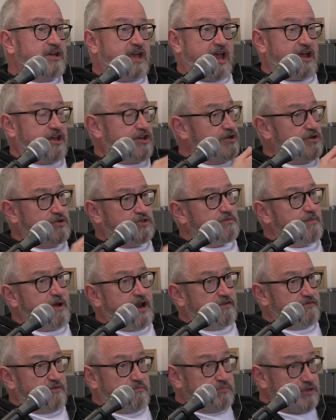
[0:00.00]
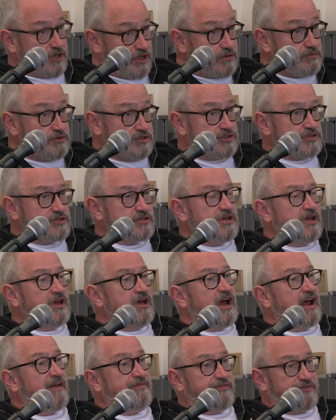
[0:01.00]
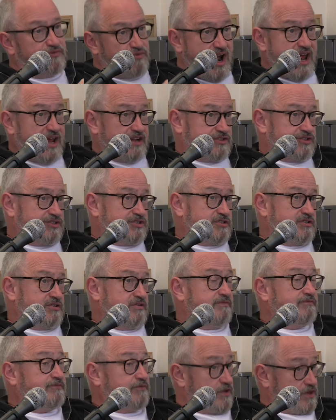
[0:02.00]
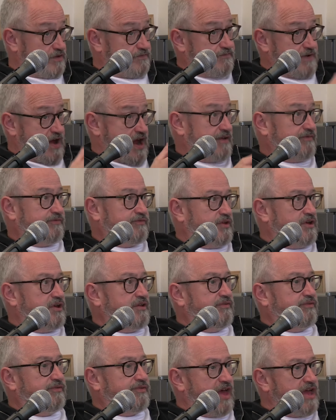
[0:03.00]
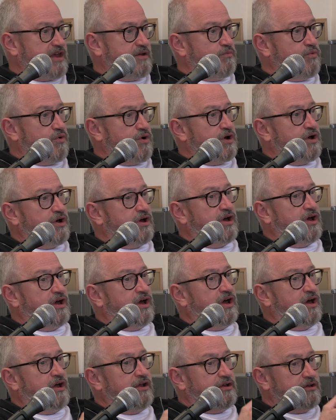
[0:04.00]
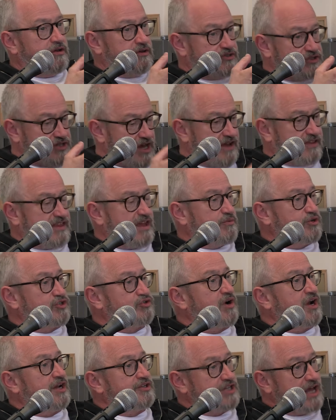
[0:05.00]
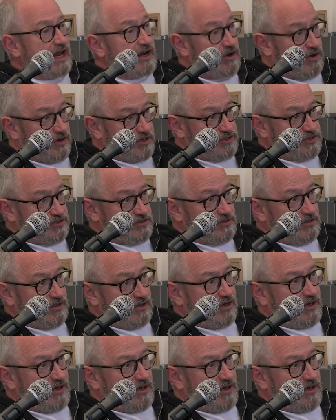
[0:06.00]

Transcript: getting a huge amount of abuse and threats for the fact that they were saying they were trans allies.